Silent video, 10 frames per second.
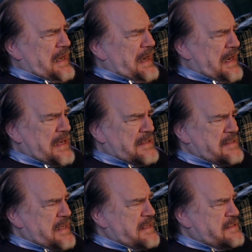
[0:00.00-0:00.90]
hired a
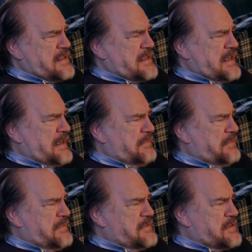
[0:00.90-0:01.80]
taxi cab
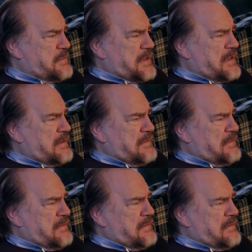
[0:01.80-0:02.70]
and someone like
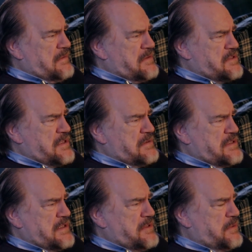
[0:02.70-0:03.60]
just
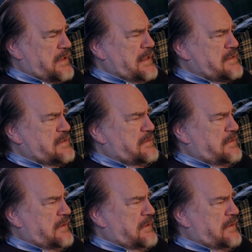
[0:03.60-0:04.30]
outside Newcastle,